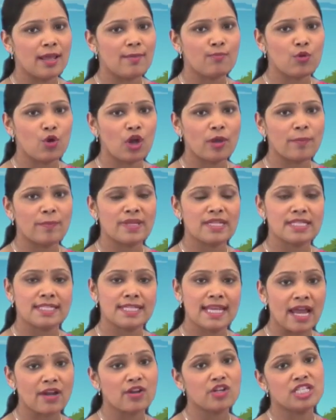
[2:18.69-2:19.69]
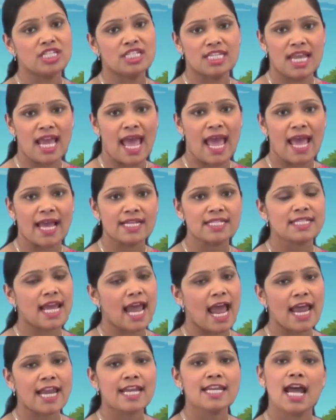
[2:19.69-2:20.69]
Employment Guarantee Act
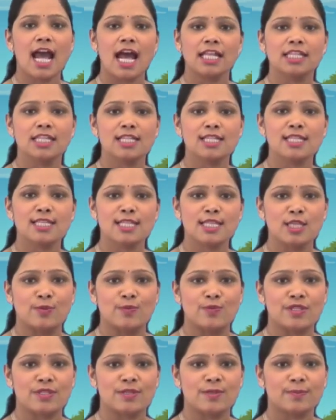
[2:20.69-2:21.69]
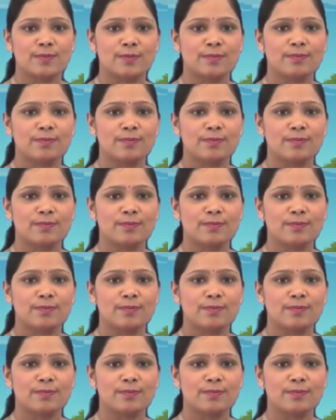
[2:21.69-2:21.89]
and other schemes.